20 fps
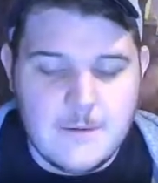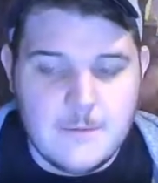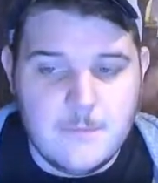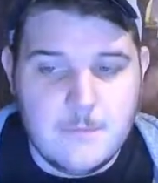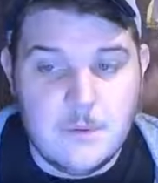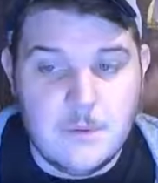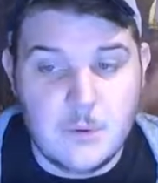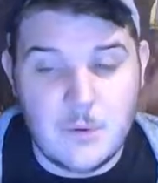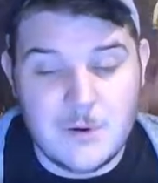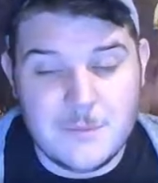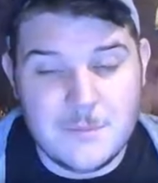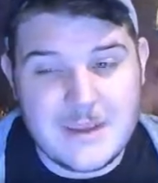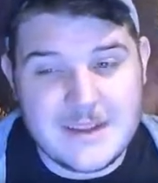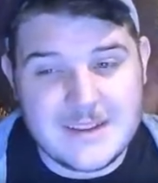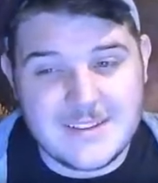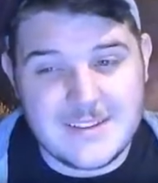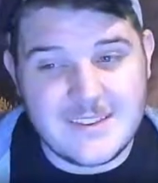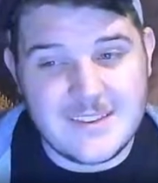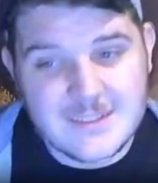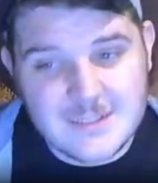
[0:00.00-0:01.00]
But what makes
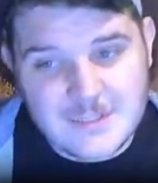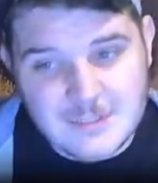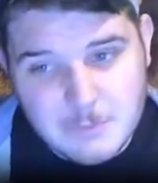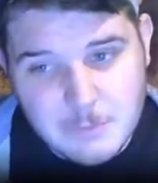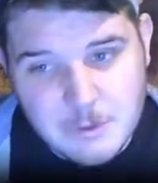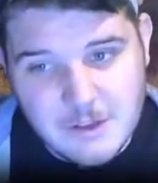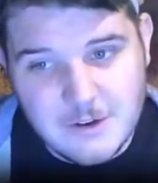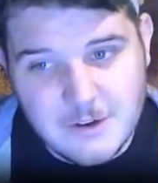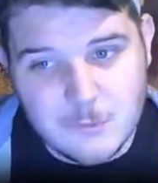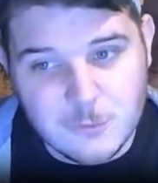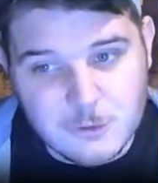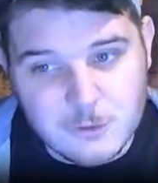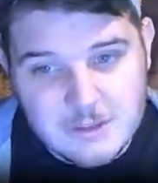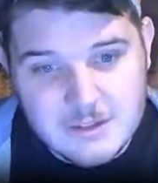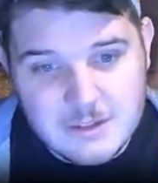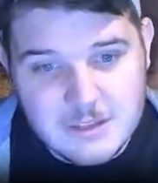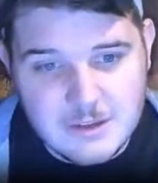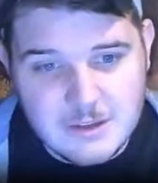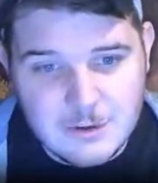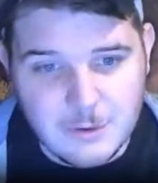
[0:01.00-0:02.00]
this spell
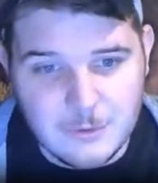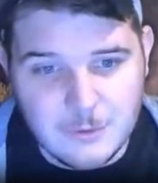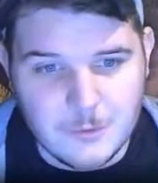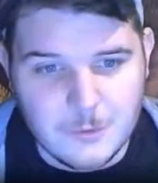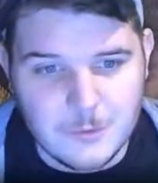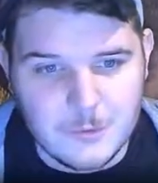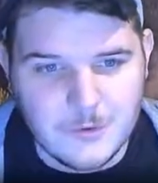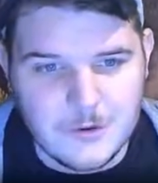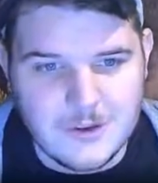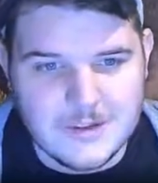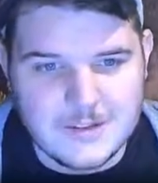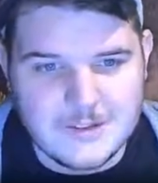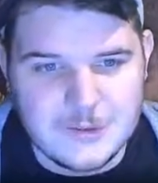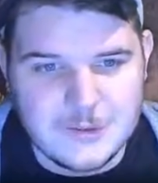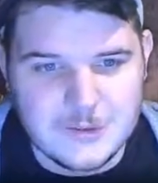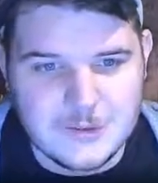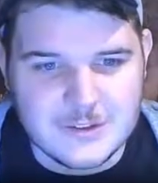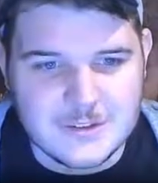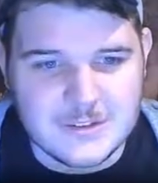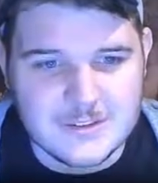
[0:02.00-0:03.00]
really cool is you
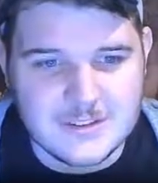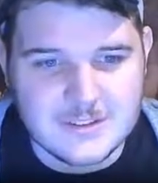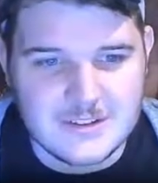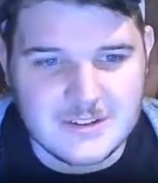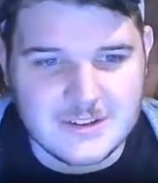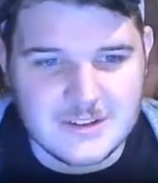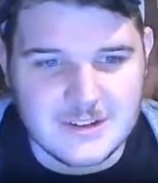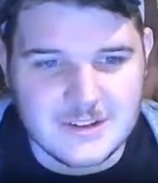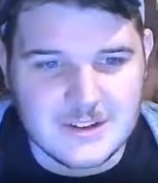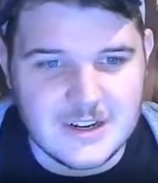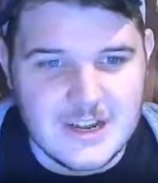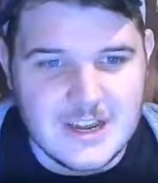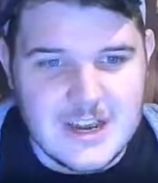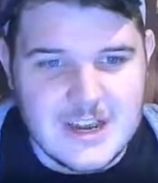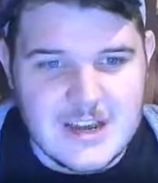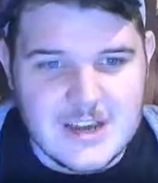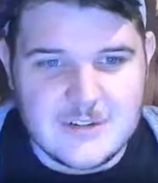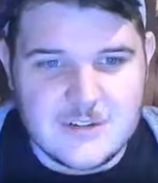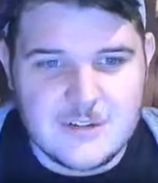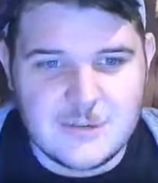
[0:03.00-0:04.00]
can start
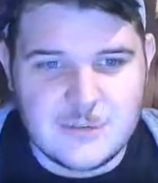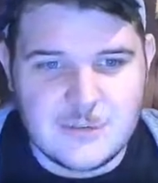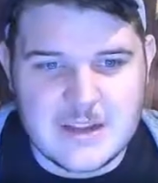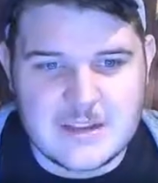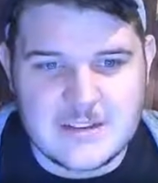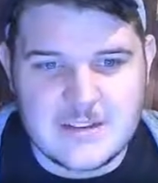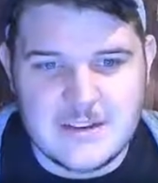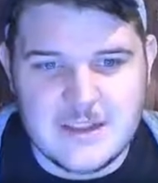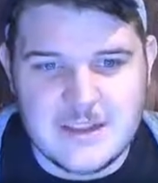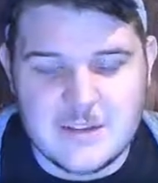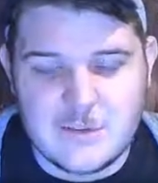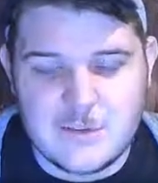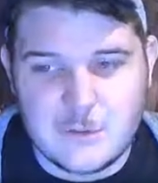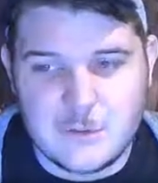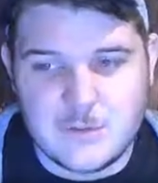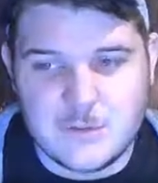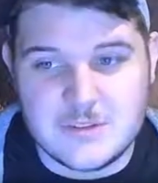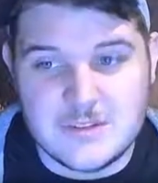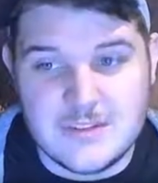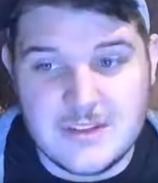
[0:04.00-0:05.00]
directing it
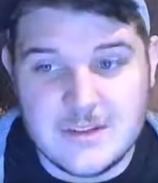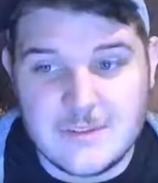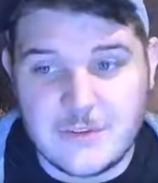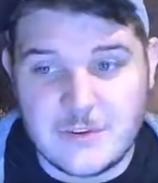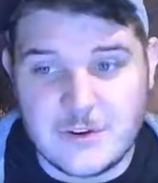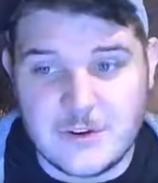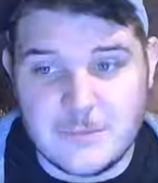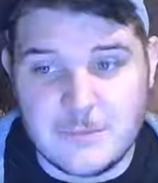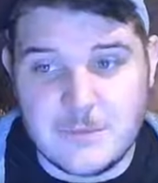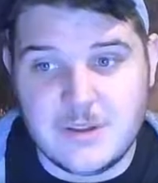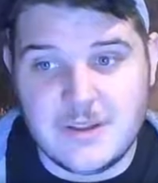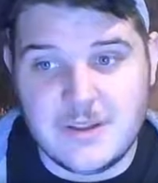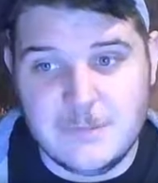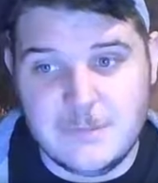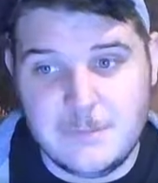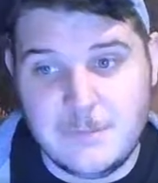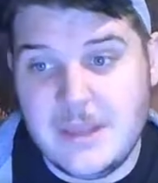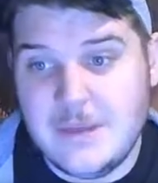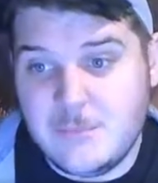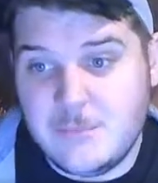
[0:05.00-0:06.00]
towards different
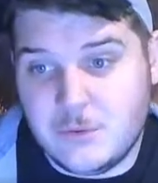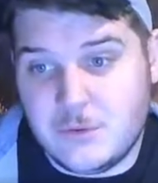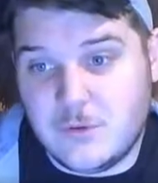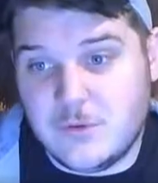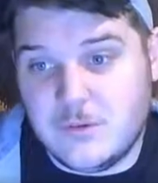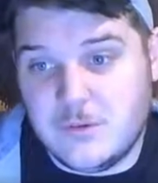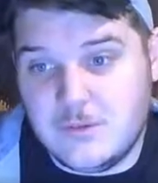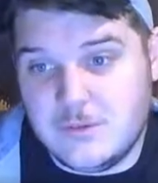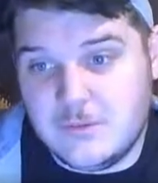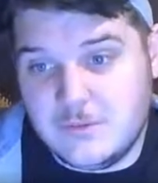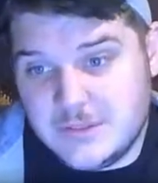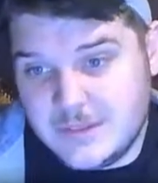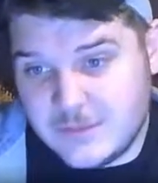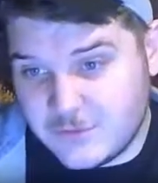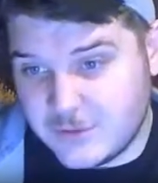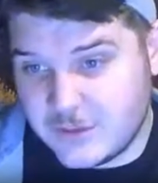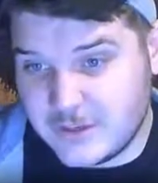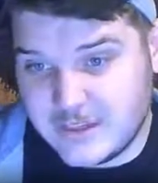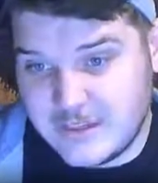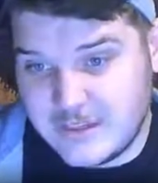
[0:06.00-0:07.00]
people,
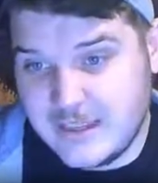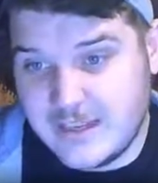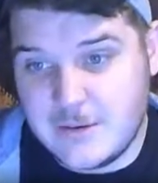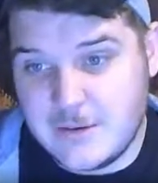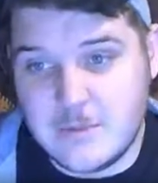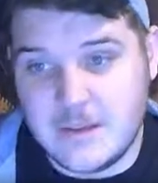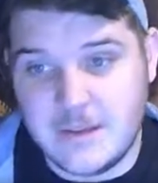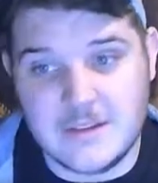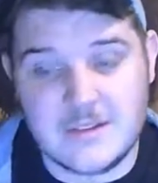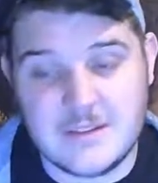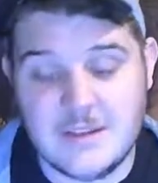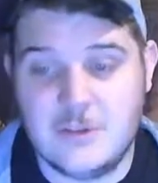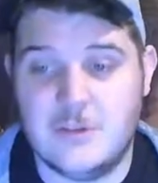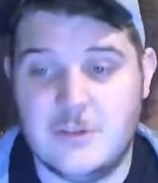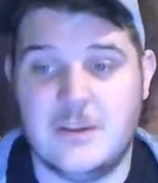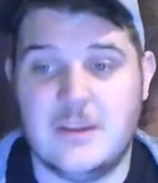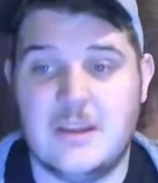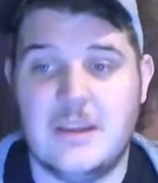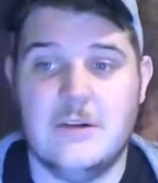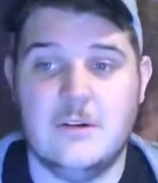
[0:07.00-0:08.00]
different enemies in your
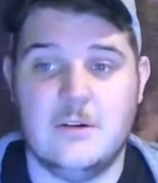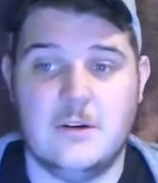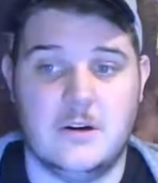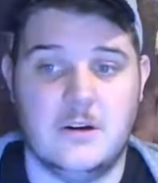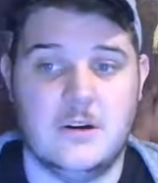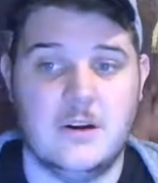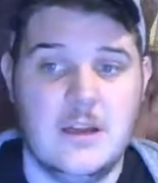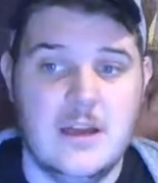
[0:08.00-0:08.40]
encounter.